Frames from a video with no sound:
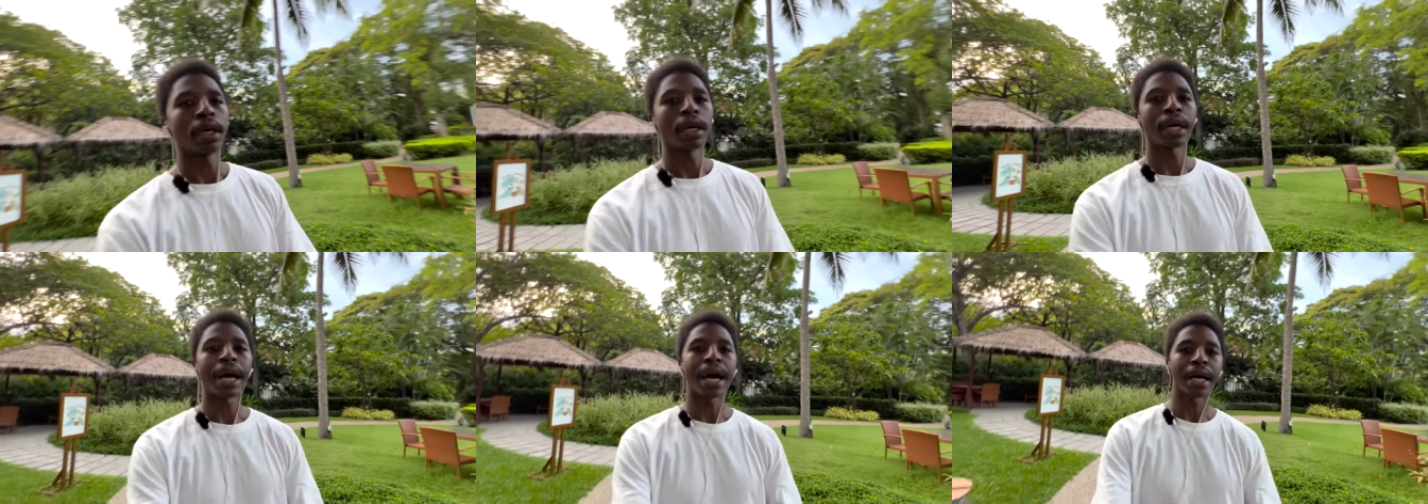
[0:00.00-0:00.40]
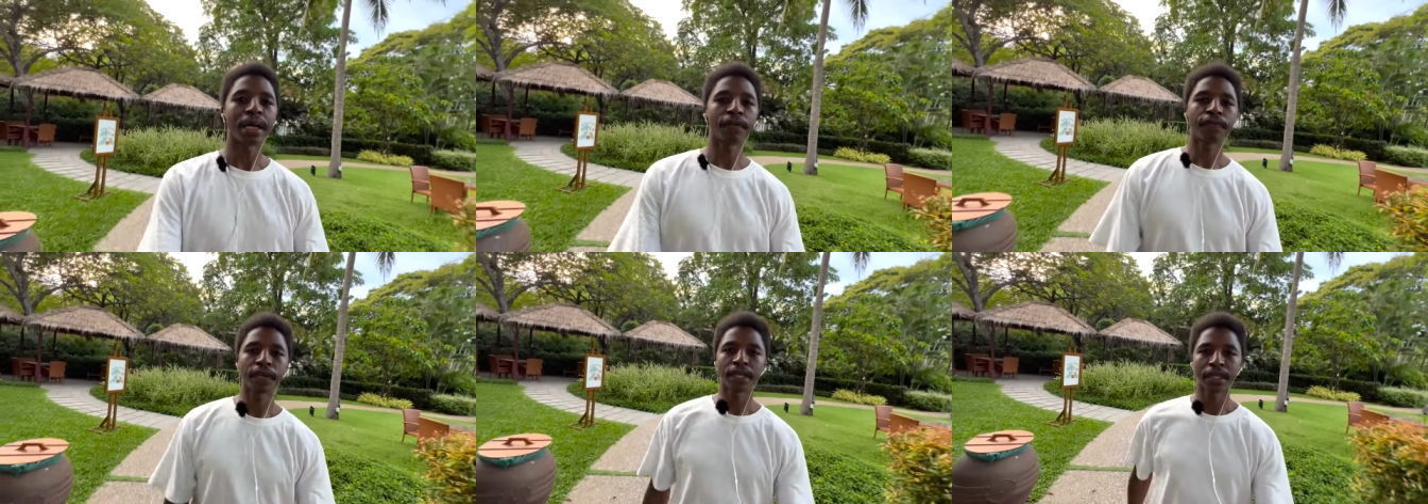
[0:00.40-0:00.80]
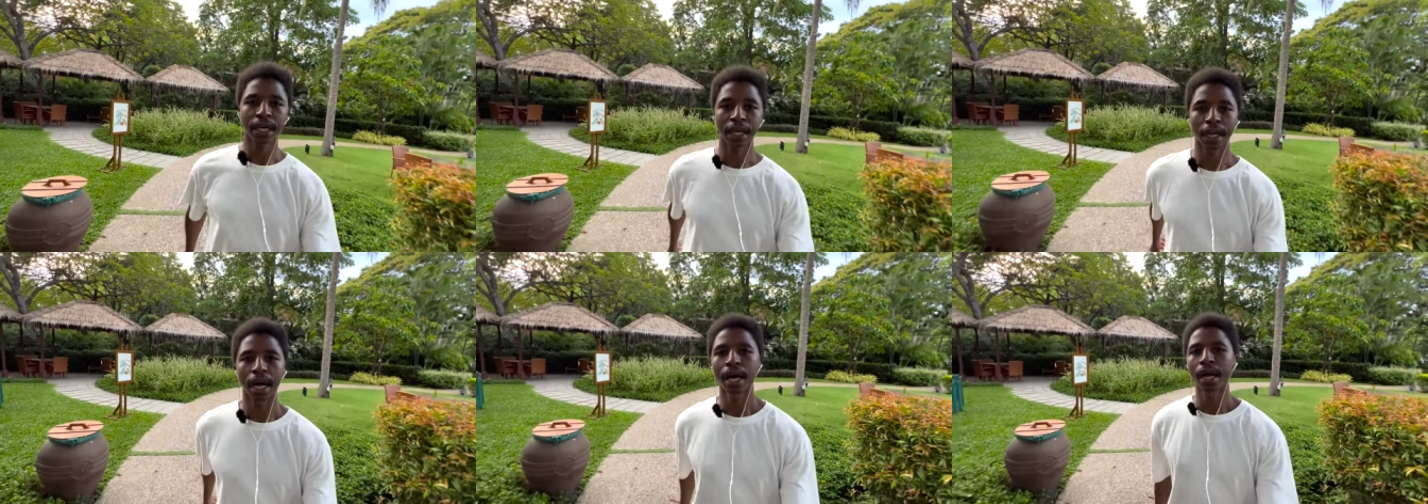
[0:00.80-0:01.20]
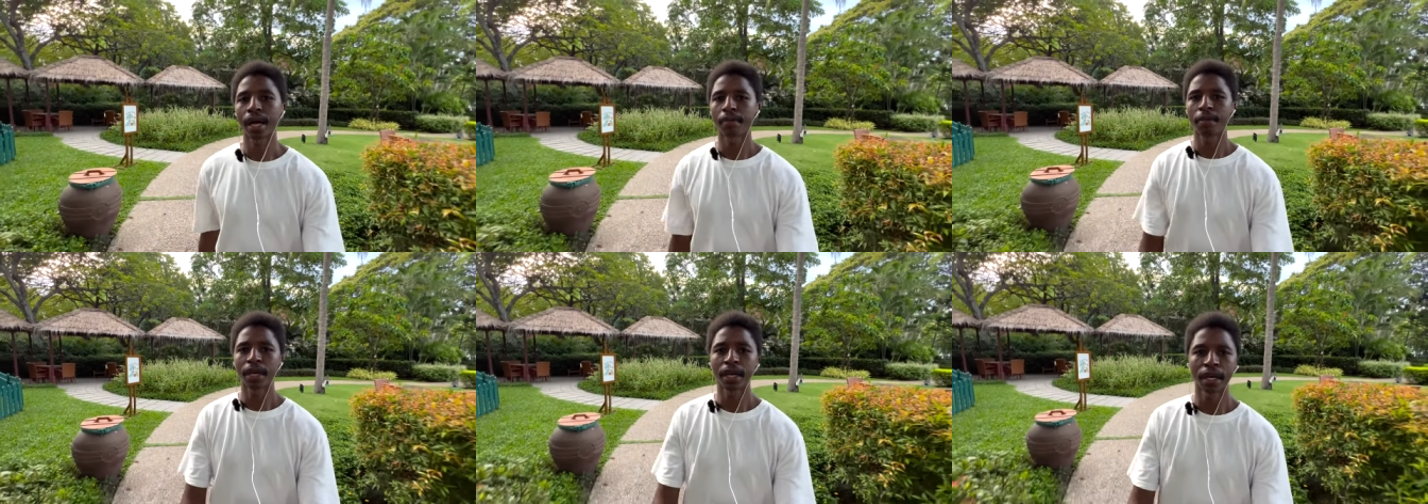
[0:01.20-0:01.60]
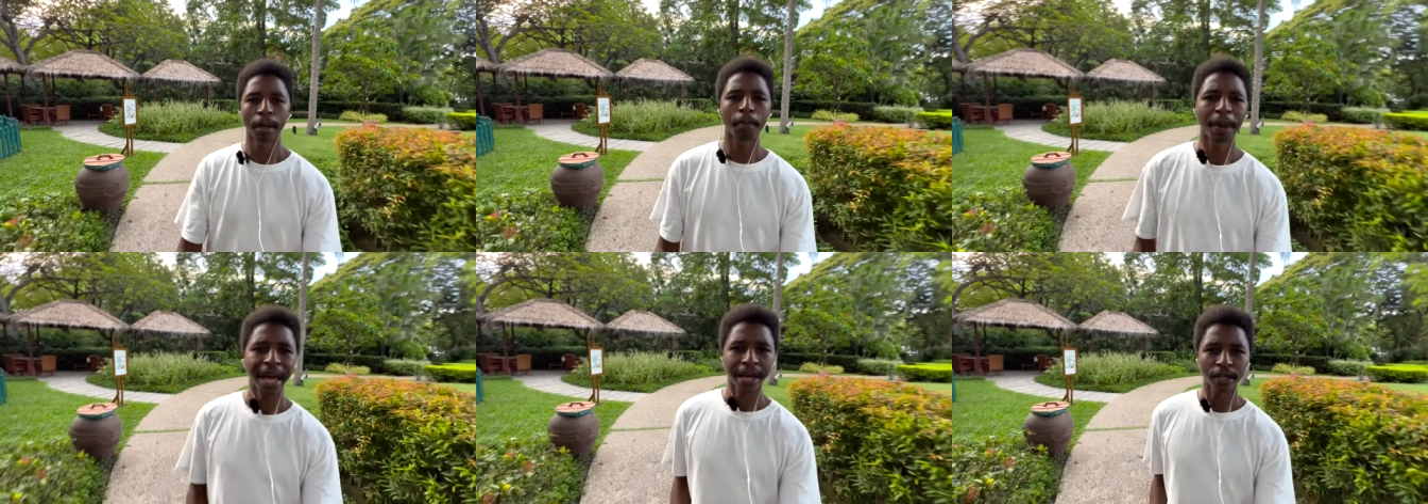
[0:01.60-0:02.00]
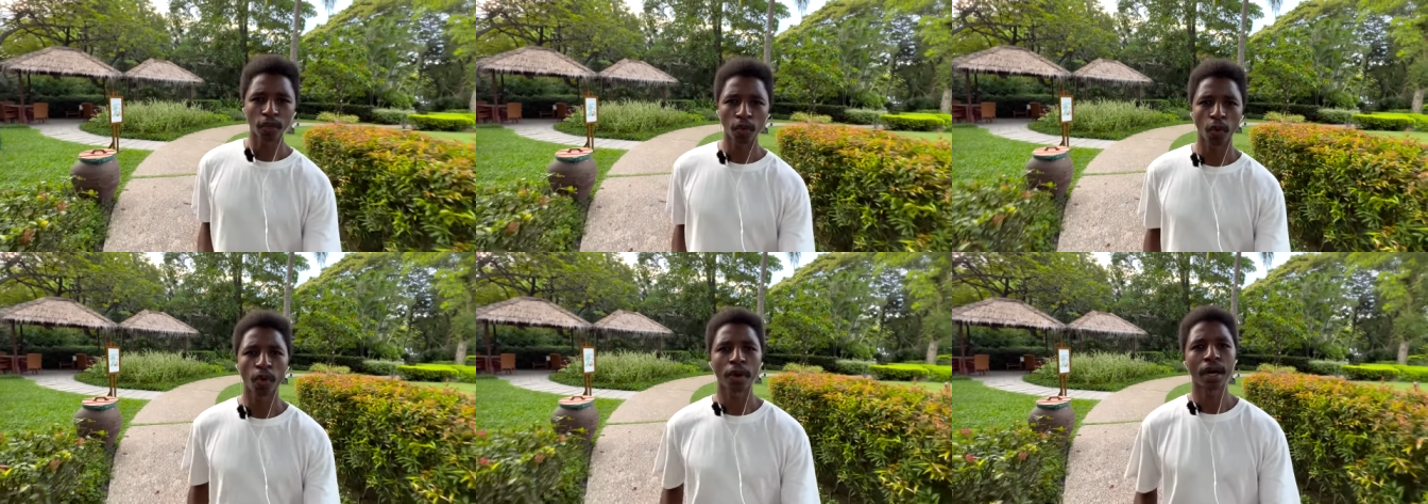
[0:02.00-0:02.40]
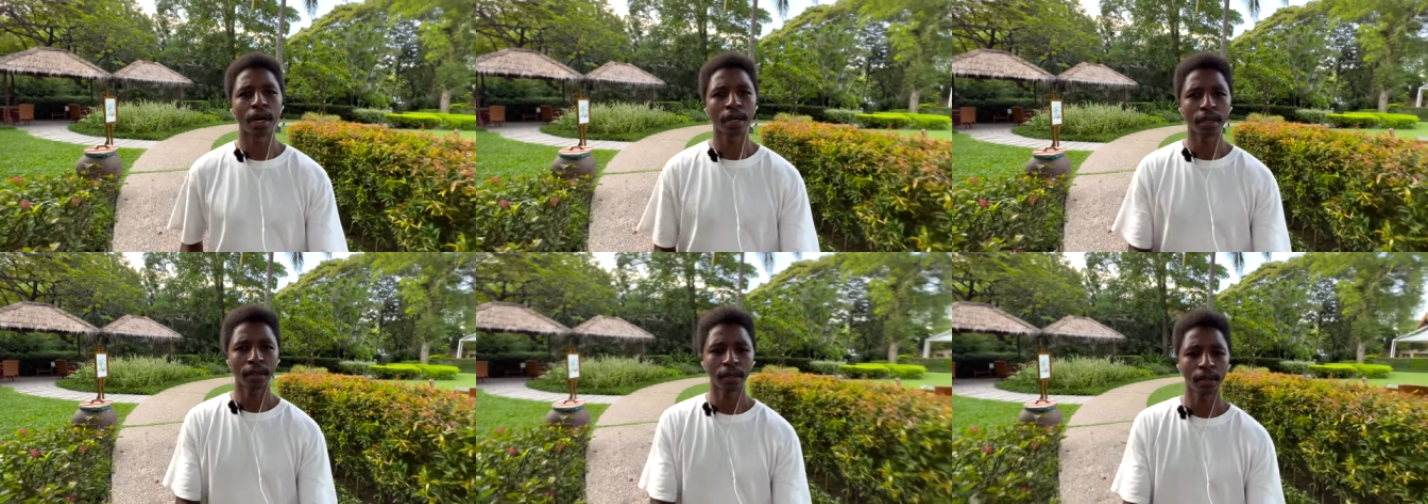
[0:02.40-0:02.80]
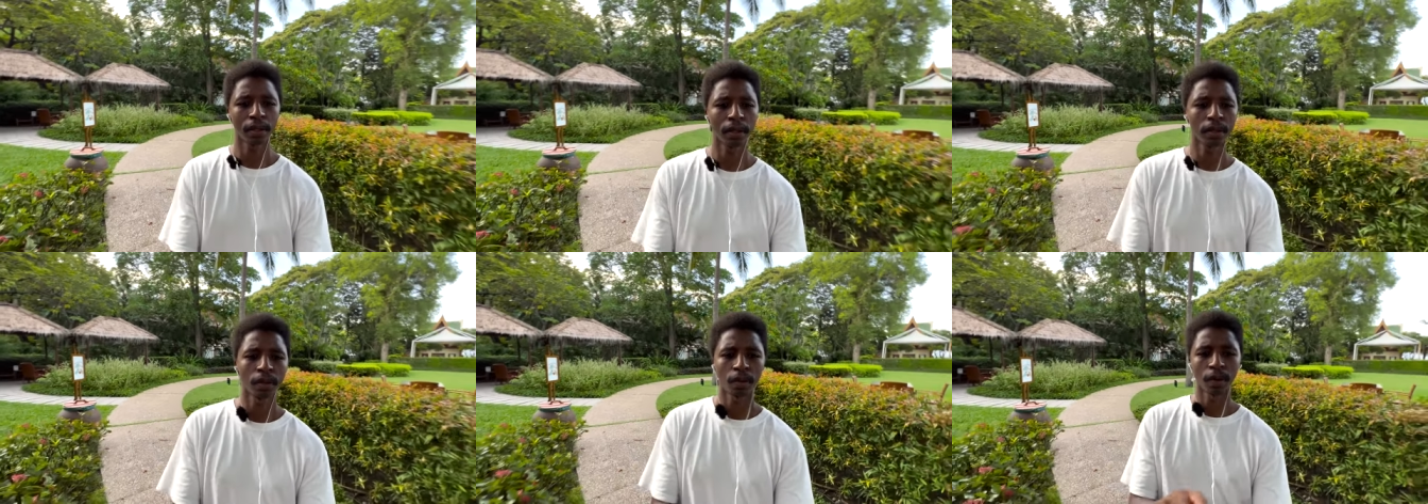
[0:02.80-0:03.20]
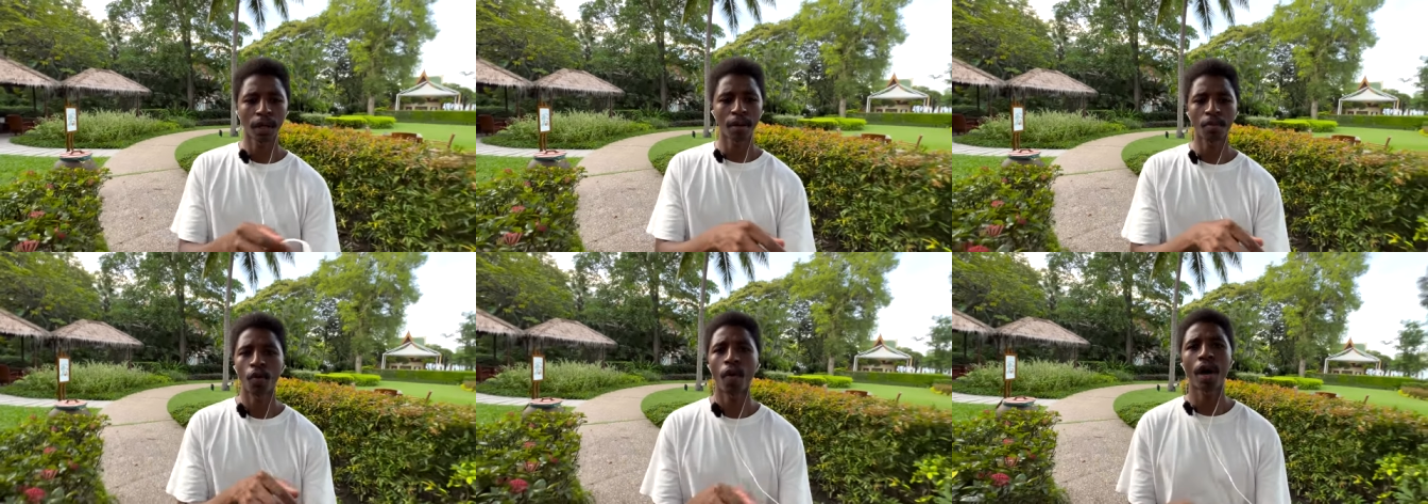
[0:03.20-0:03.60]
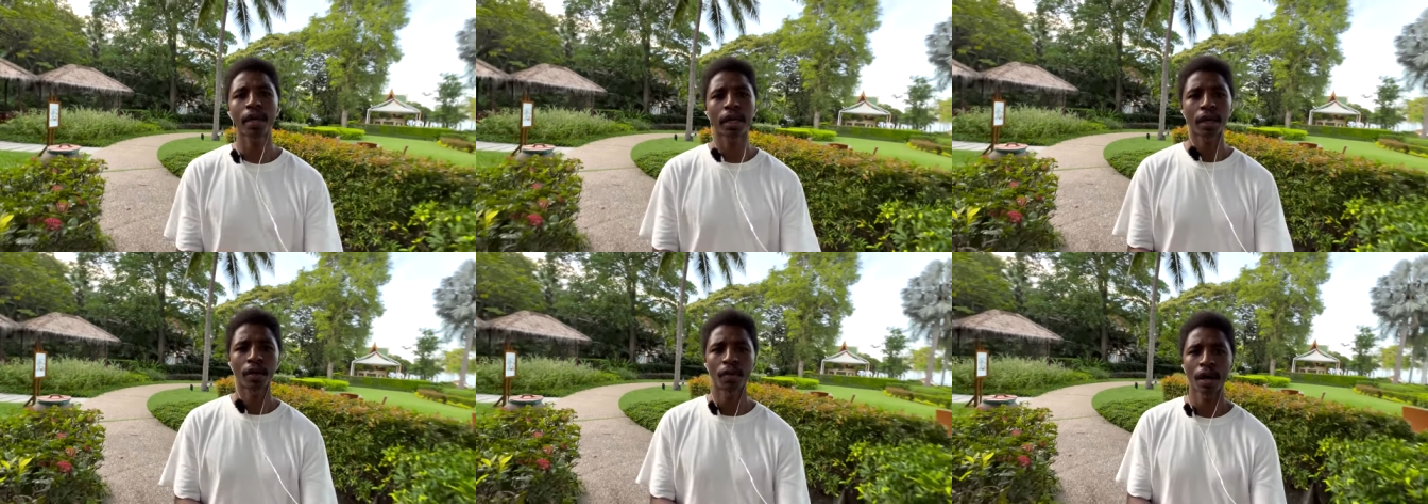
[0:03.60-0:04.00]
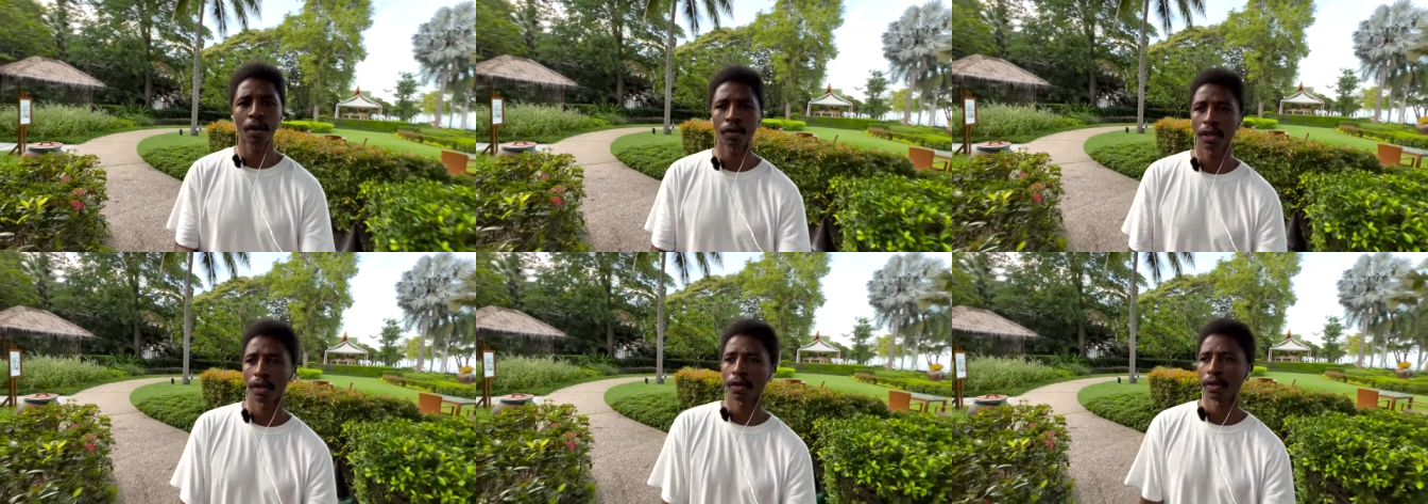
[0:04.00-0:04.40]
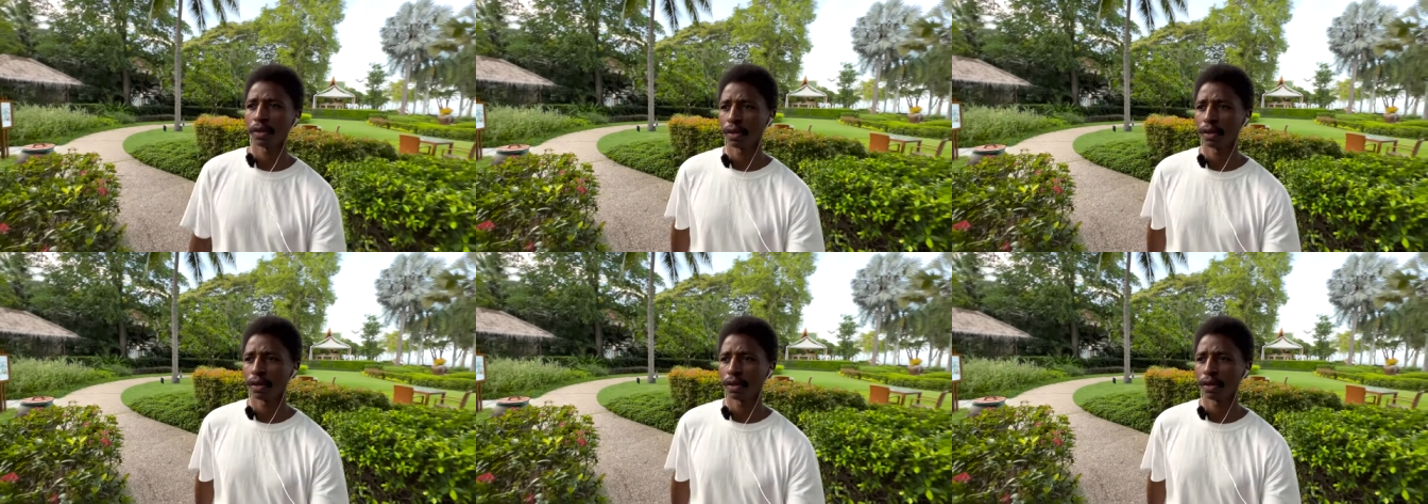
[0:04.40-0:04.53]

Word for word: Kind of feels like I am in Pandora when I'm walking around here.